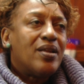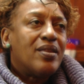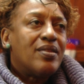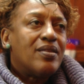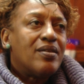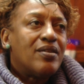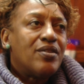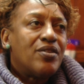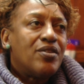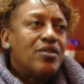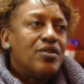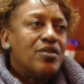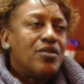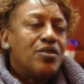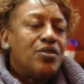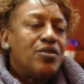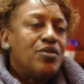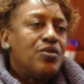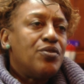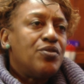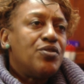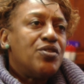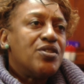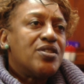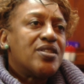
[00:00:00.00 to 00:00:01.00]
thought,
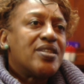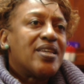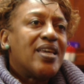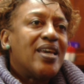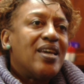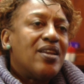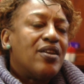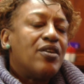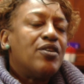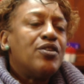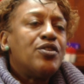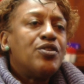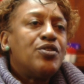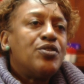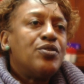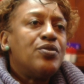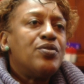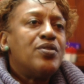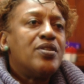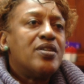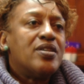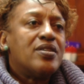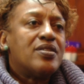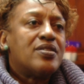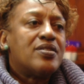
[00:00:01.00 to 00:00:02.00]
you just cannot do
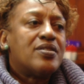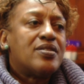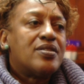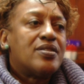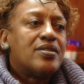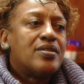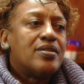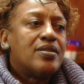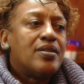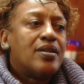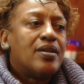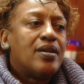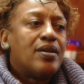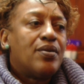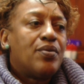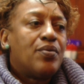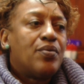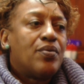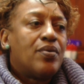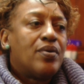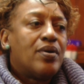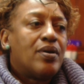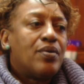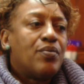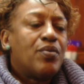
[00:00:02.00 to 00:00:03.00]
this
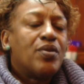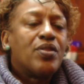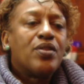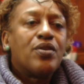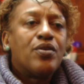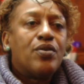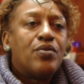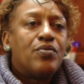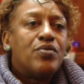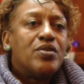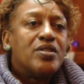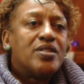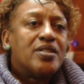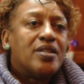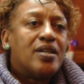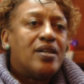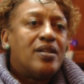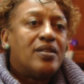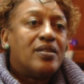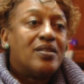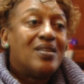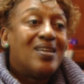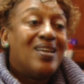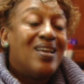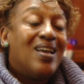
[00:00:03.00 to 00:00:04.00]
with good
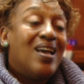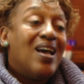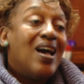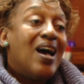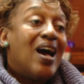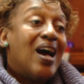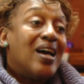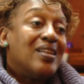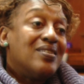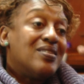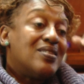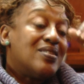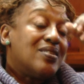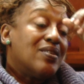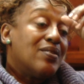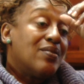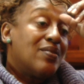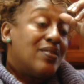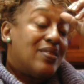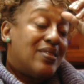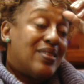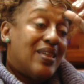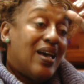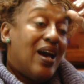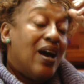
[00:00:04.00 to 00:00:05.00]
result. And so
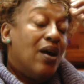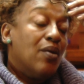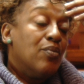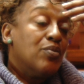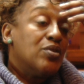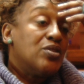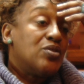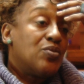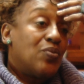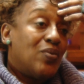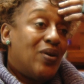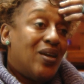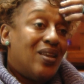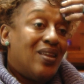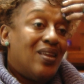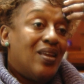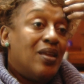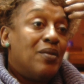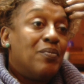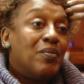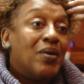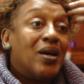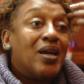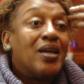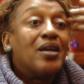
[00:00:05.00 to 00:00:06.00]
that was when
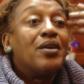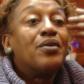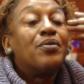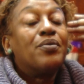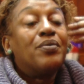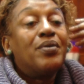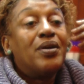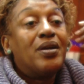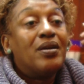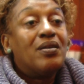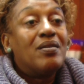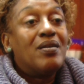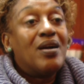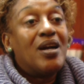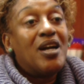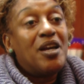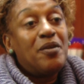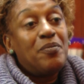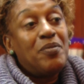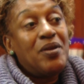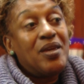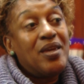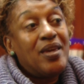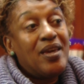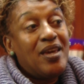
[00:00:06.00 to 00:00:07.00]
in my career I
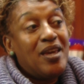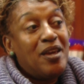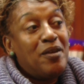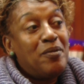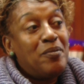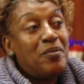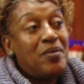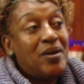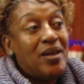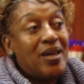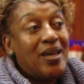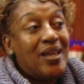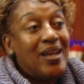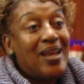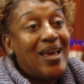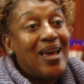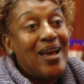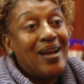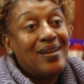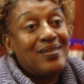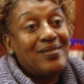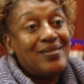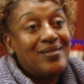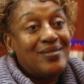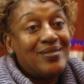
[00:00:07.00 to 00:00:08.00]
became an
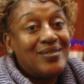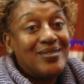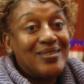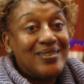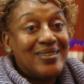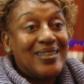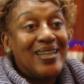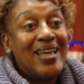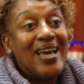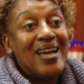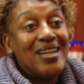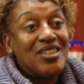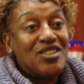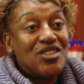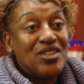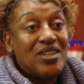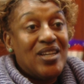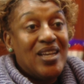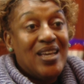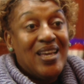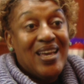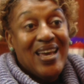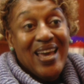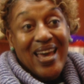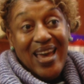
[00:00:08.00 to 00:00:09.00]
actor slash
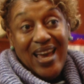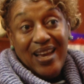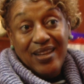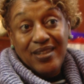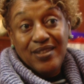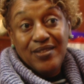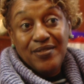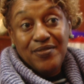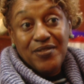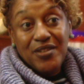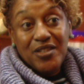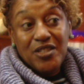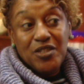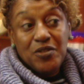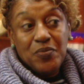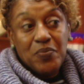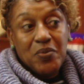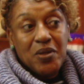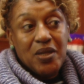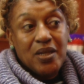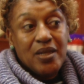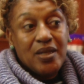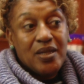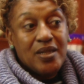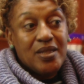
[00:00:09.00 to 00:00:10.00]
activist,
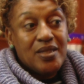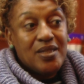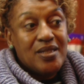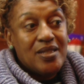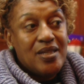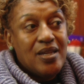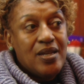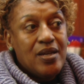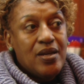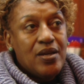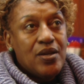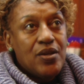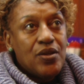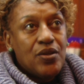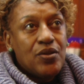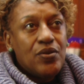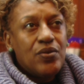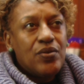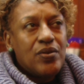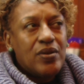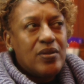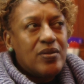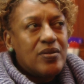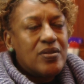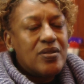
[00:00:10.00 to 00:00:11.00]
because you
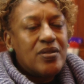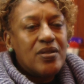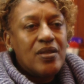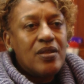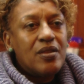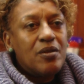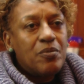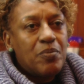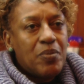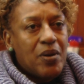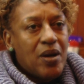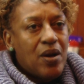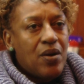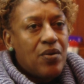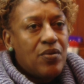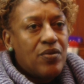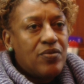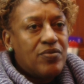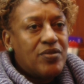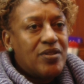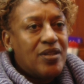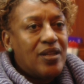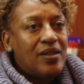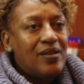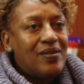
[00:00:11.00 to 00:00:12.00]
could see the power
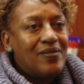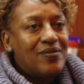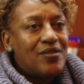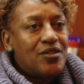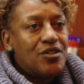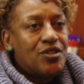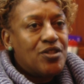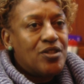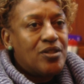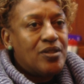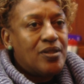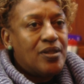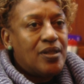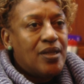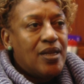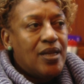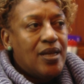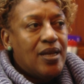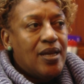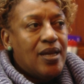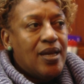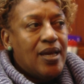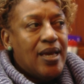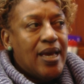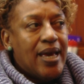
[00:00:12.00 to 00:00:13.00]
of television.
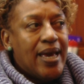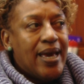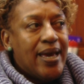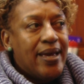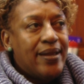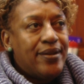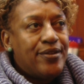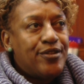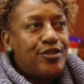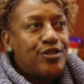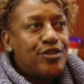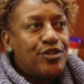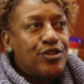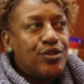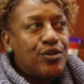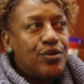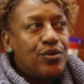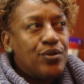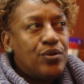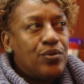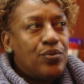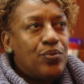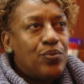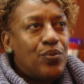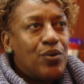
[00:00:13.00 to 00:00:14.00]
And so
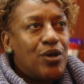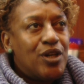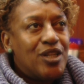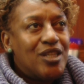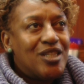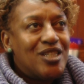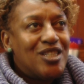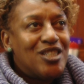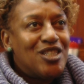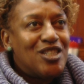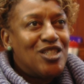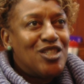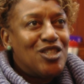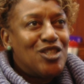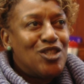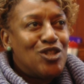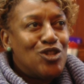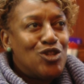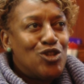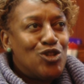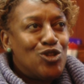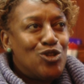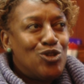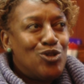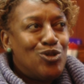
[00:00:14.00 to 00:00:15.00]
you want
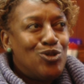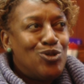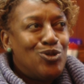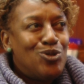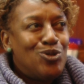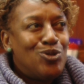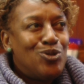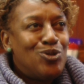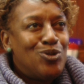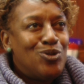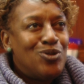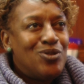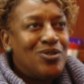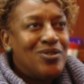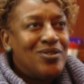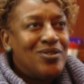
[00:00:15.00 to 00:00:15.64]
to